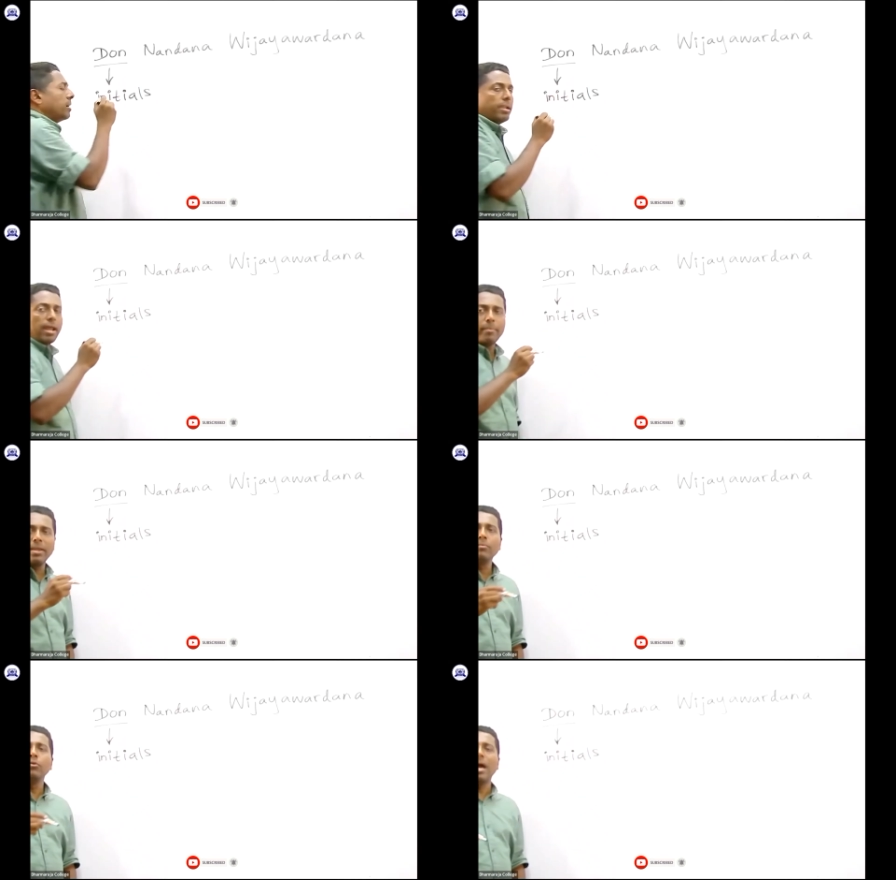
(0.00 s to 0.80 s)

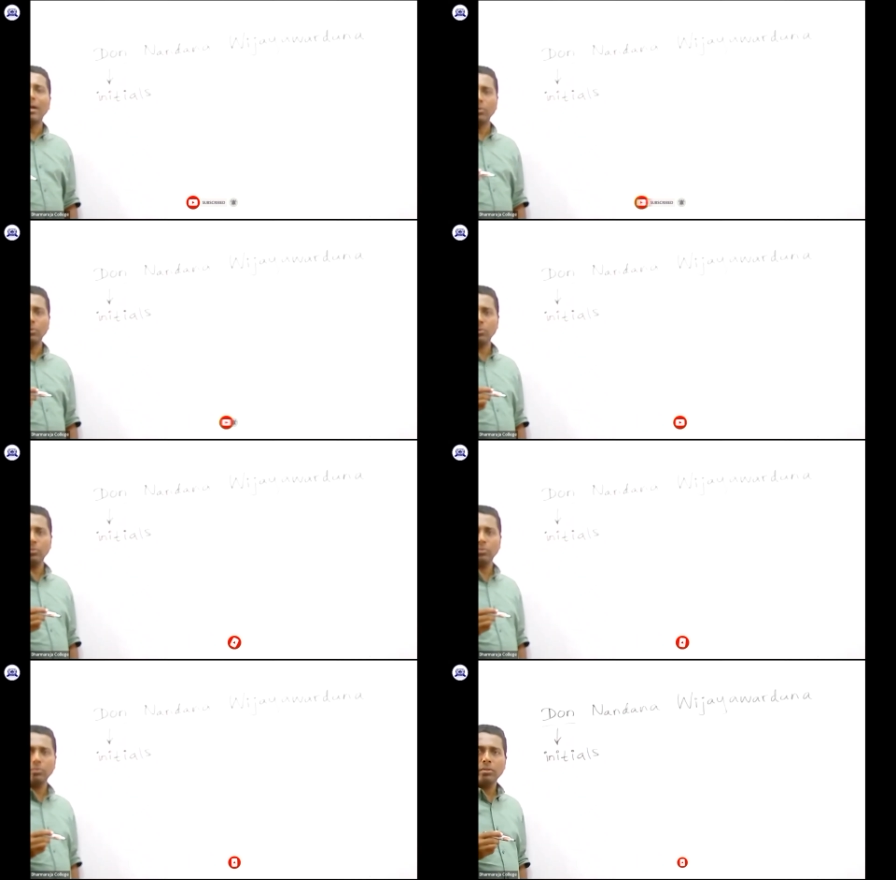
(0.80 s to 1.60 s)
Name Mulaku.
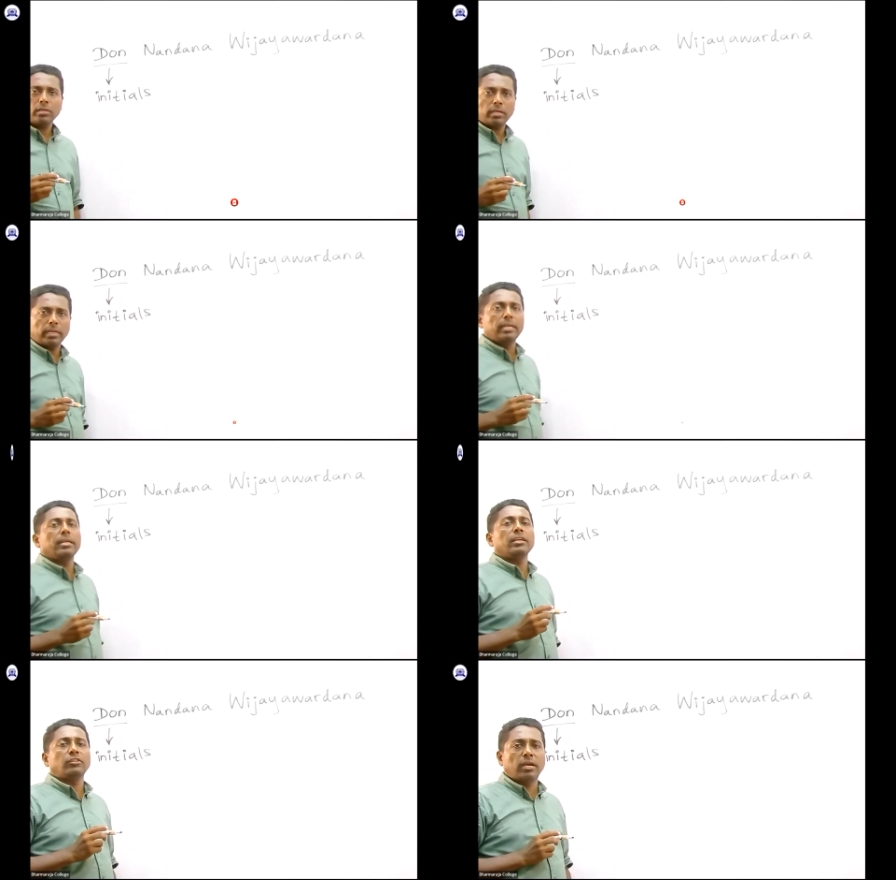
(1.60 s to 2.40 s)

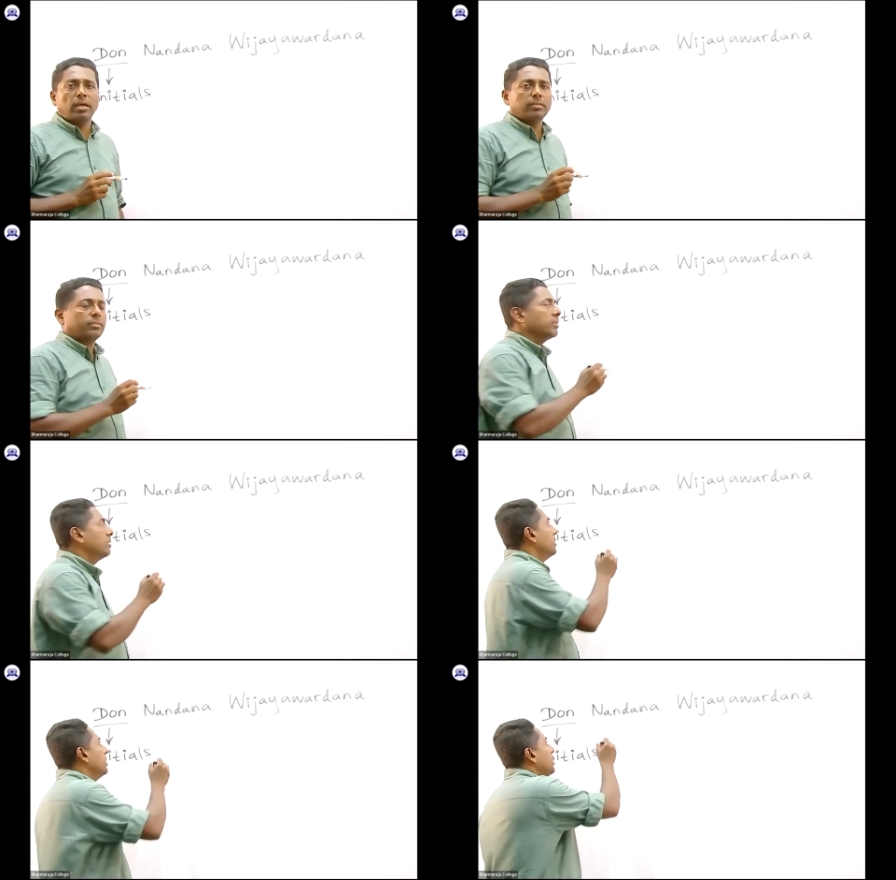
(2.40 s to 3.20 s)
Initials.
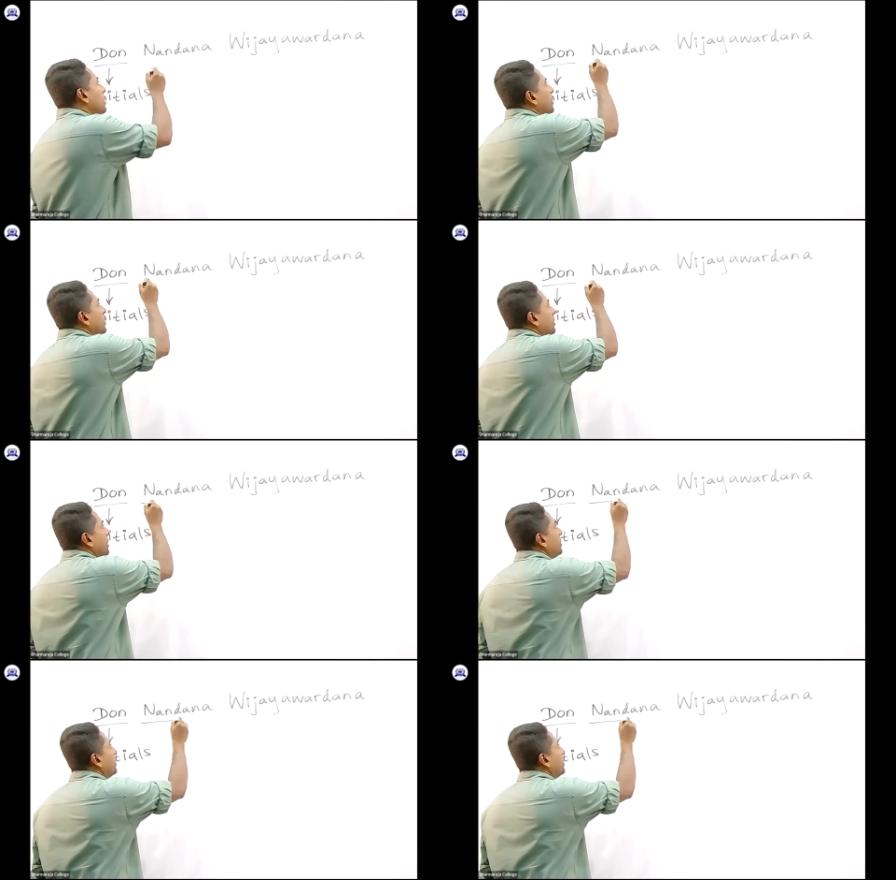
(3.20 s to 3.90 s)
This is